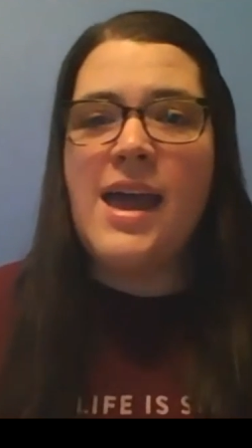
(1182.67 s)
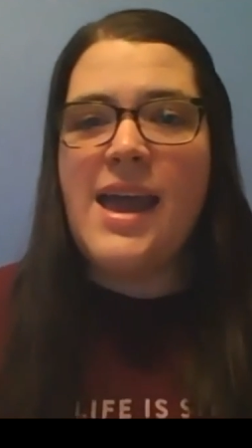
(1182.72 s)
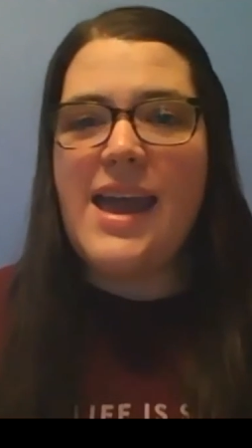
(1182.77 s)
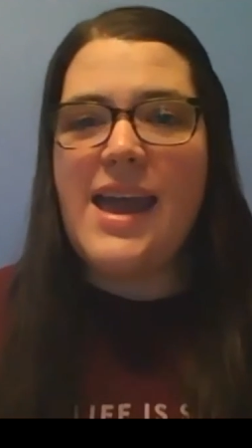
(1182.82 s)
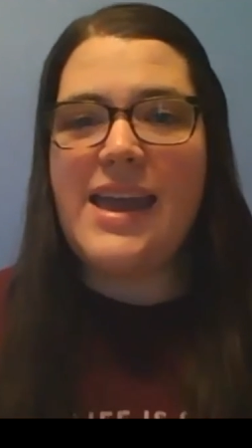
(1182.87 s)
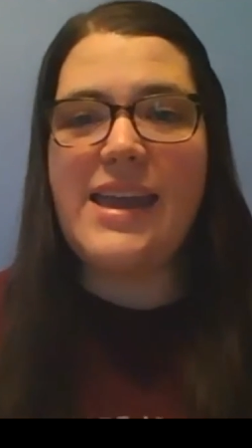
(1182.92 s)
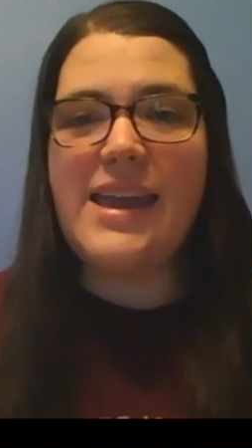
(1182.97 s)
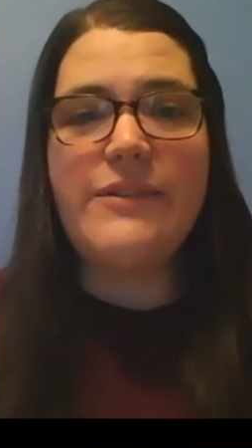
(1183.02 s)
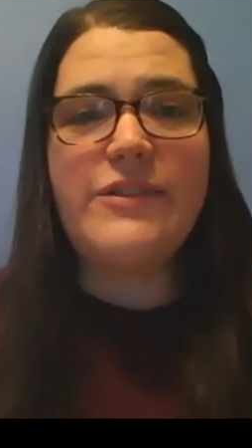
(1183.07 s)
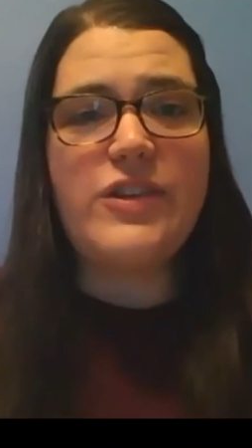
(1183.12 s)

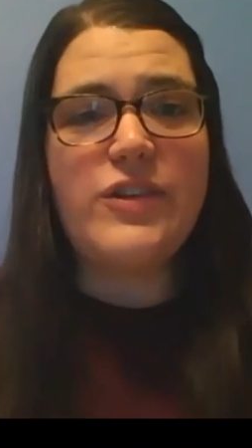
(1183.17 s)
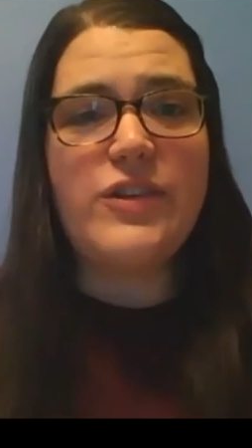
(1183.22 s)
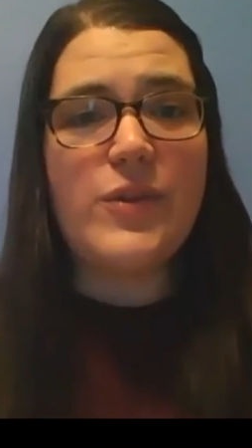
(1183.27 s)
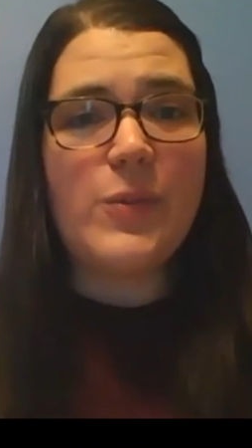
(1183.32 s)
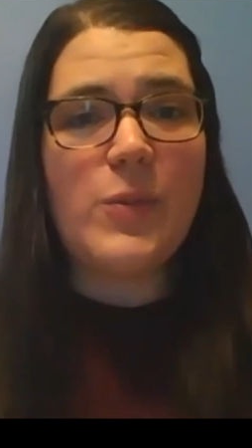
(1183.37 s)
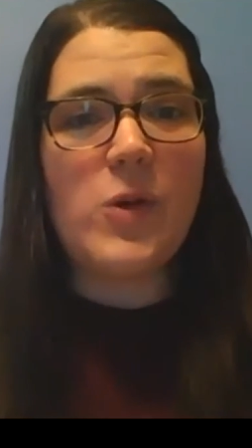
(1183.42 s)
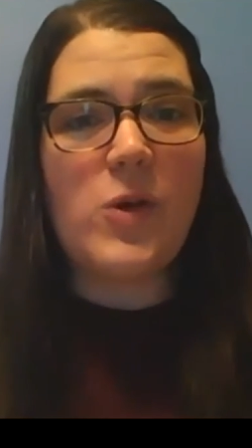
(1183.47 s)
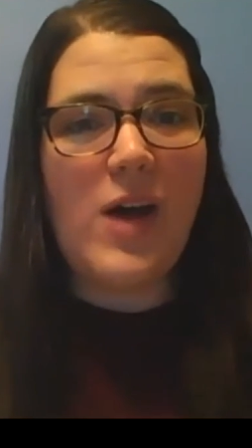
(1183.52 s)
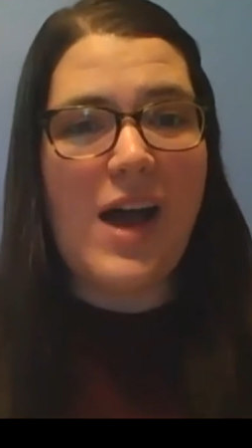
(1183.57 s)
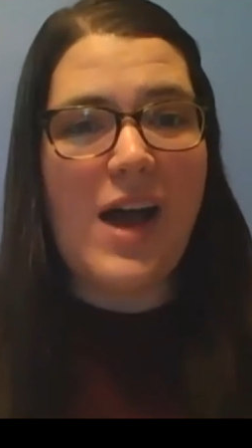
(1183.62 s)
it gives you
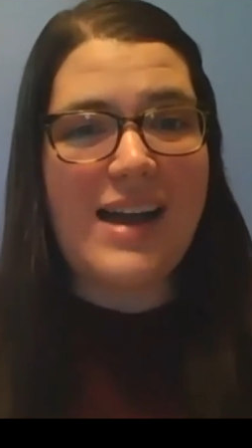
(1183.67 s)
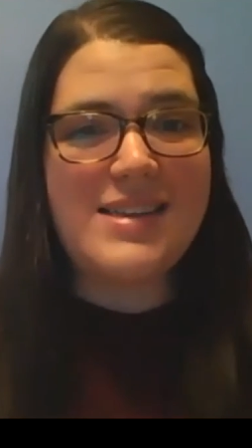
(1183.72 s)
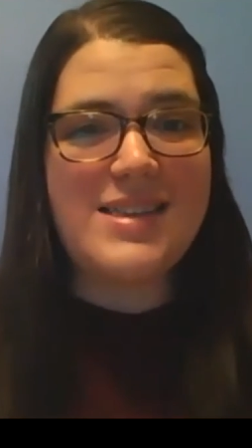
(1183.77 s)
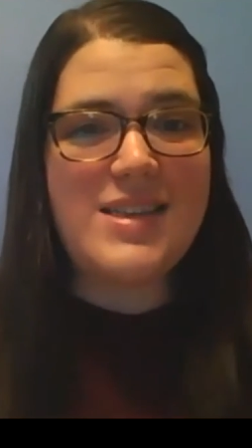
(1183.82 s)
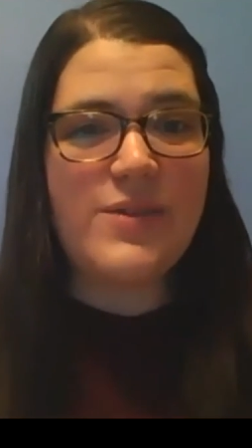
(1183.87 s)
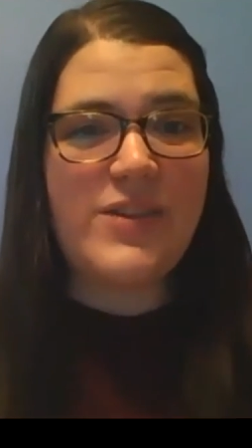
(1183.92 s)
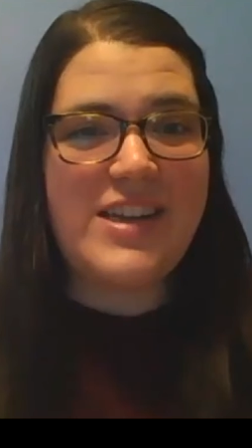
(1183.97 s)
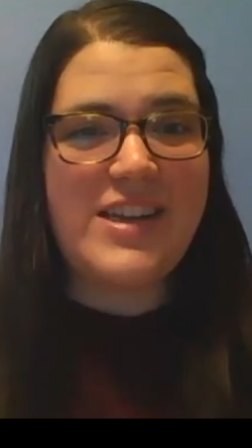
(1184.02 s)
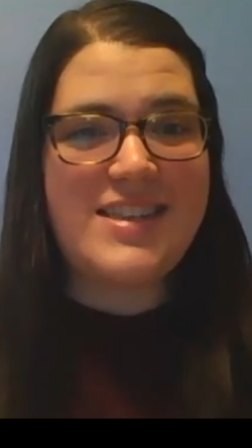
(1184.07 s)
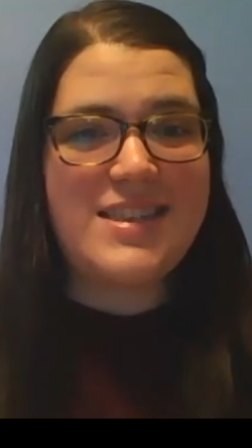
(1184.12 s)
some little
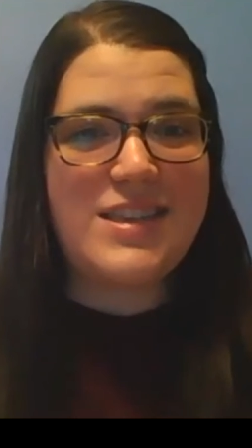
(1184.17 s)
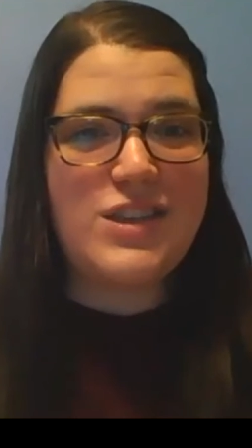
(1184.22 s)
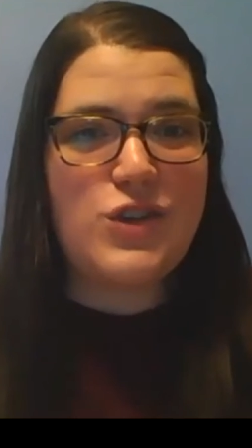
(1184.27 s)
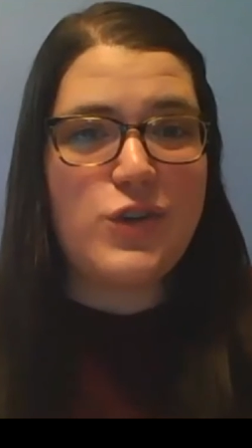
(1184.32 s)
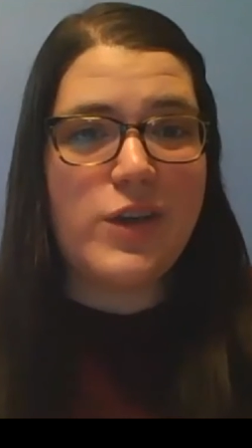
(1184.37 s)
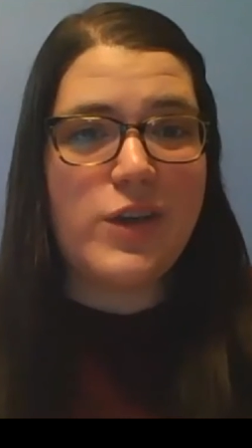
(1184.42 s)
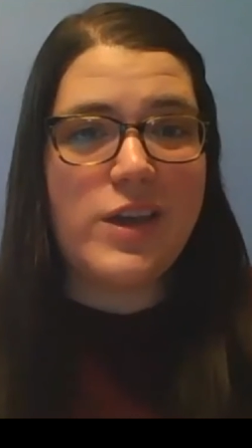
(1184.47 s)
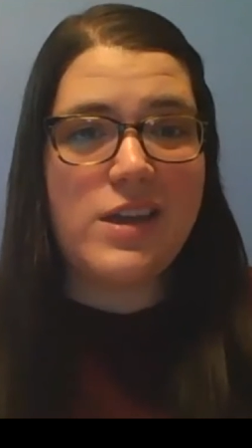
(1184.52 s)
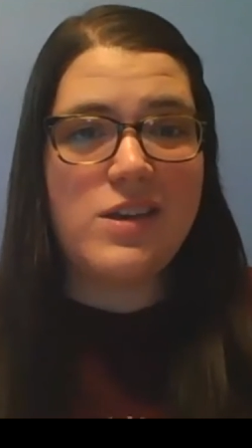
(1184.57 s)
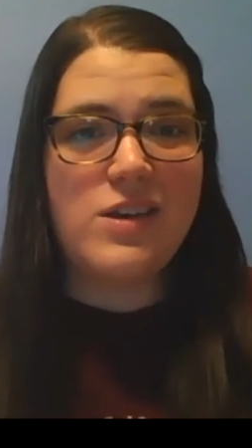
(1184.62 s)
activities that
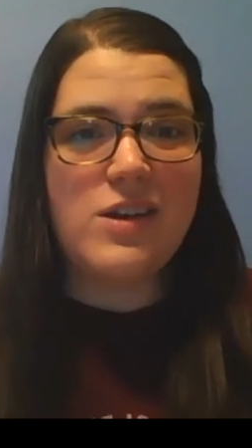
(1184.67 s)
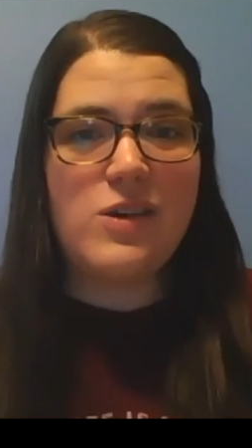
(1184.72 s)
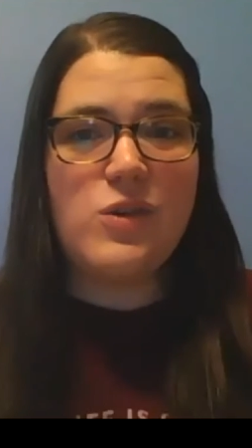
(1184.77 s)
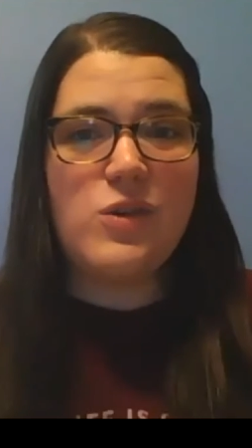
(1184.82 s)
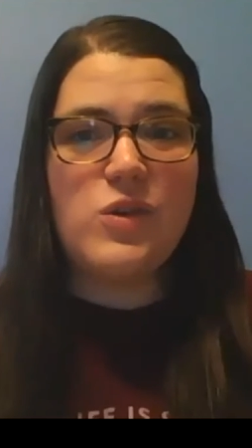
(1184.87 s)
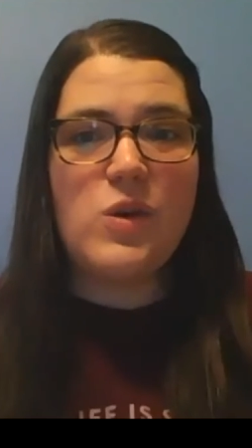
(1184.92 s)
you can do.